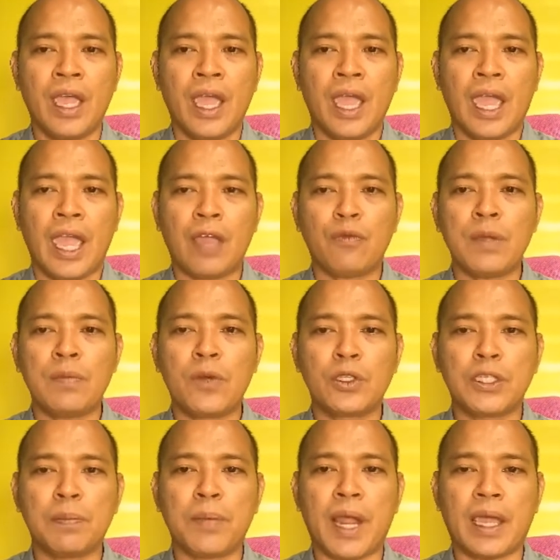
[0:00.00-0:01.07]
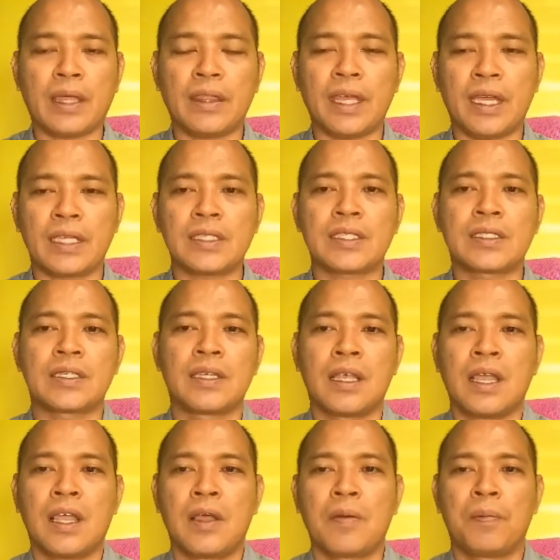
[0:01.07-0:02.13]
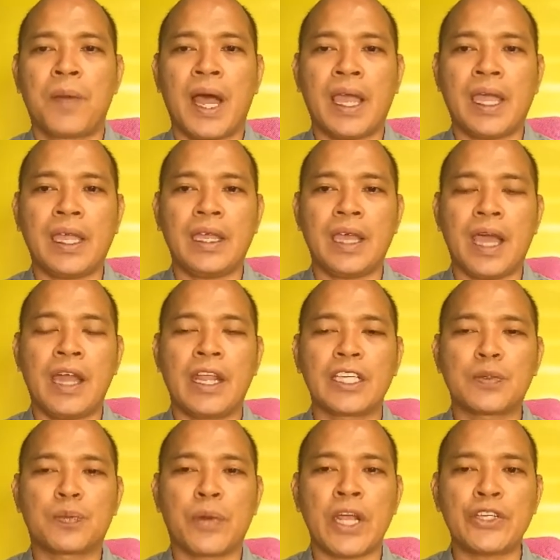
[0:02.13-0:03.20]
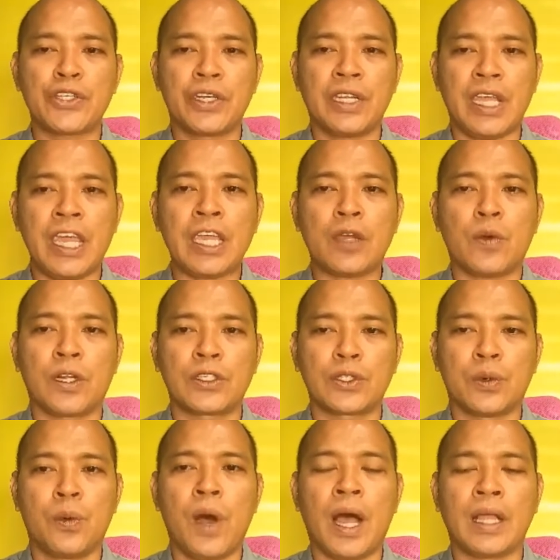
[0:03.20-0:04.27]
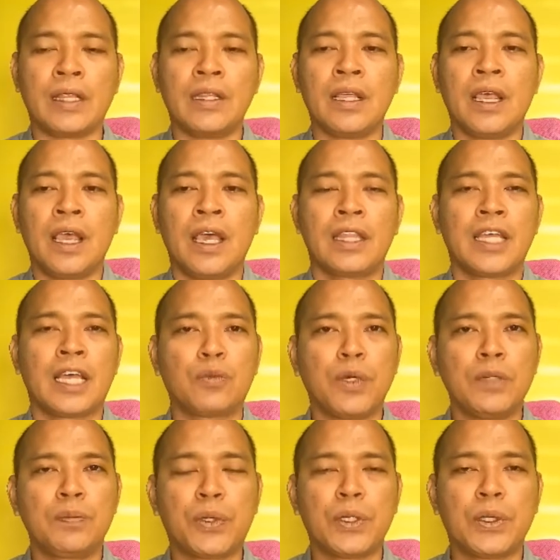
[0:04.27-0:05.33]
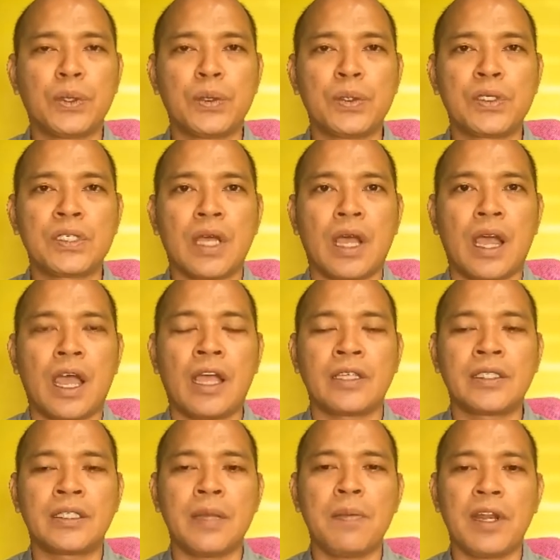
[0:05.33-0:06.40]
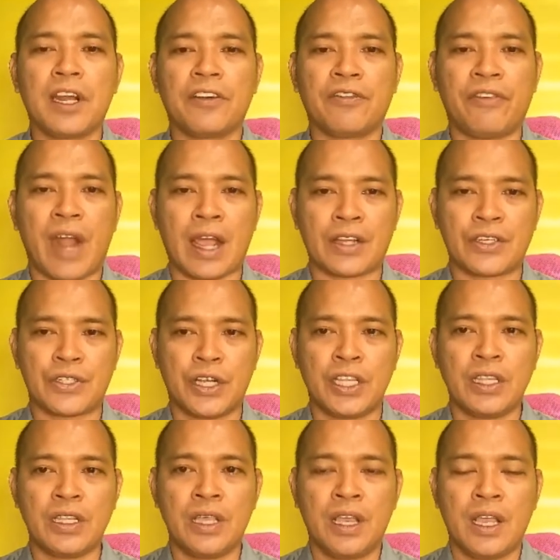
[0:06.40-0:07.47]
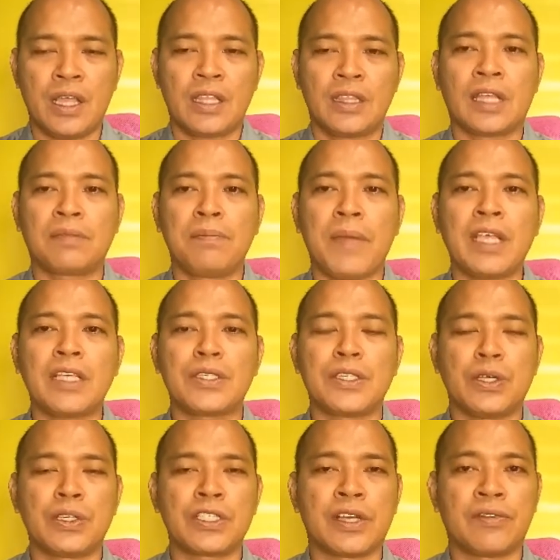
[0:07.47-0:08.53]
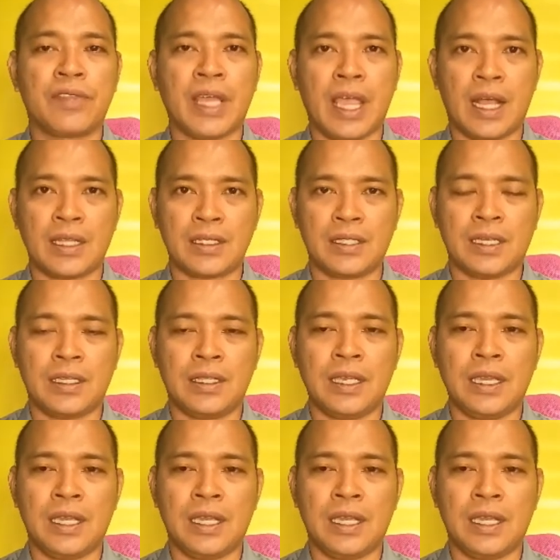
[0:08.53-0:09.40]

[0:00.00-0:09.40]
and we multiply this by an expression equal to 1 that would produce a similar fraction that makes use of the LCD.